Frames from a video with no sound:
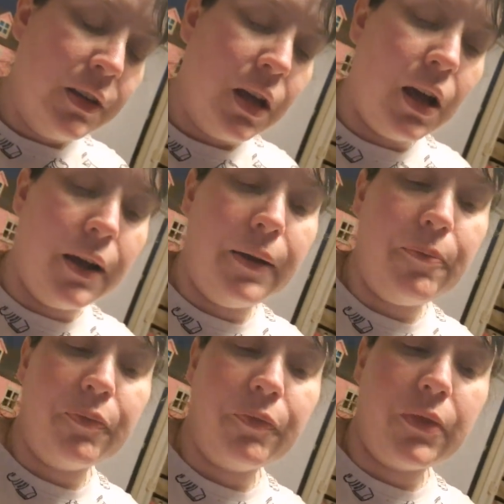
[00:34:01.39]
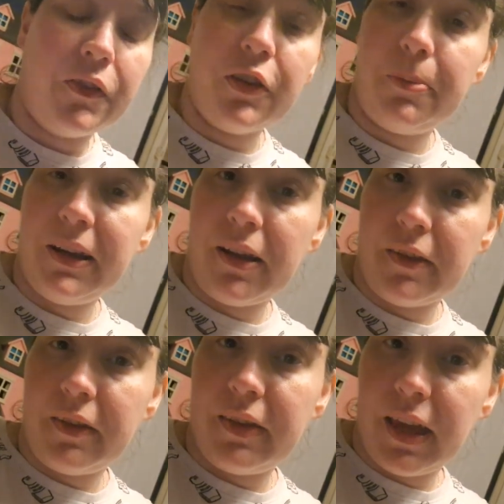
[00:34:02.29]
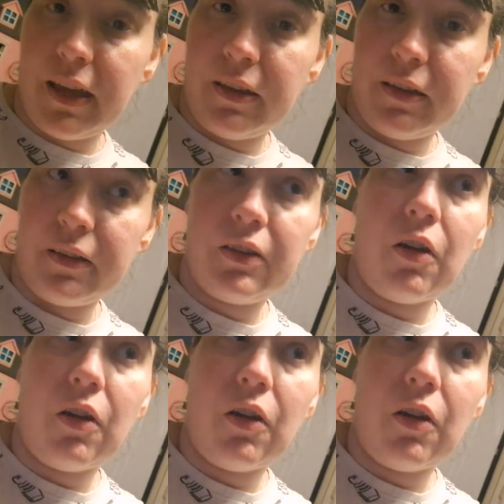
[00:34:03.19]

Um, I've just been downstairs.